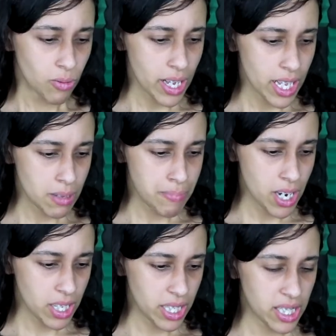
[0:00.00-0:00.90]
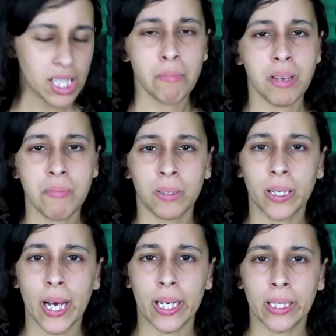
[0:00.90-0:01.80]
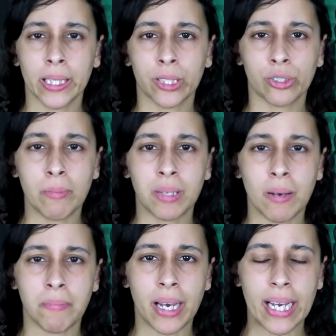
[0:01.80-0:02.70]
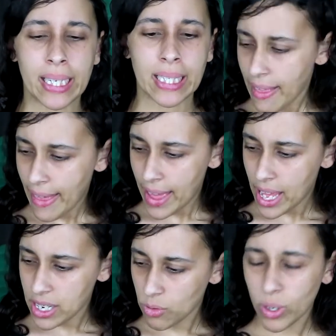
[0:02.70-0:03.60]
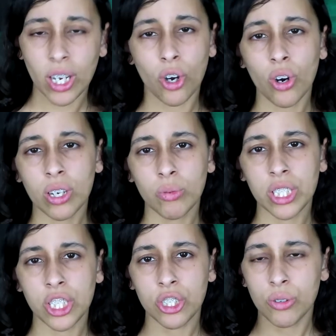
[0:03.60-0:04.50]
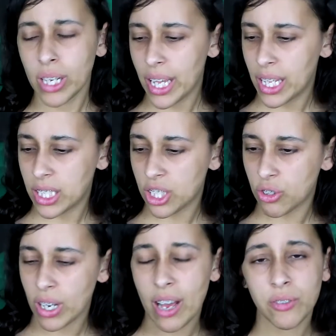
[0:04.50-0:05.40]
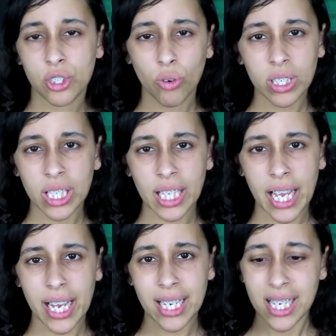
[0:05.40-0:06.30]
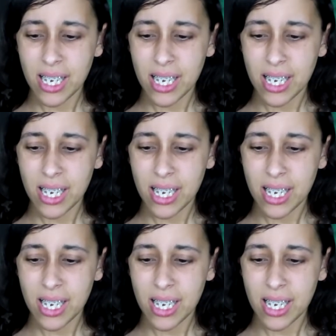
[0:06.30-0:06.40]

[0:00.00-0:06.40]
Well, apparently some people got a little tripped up by it, and what a cork would do is drive toward the lane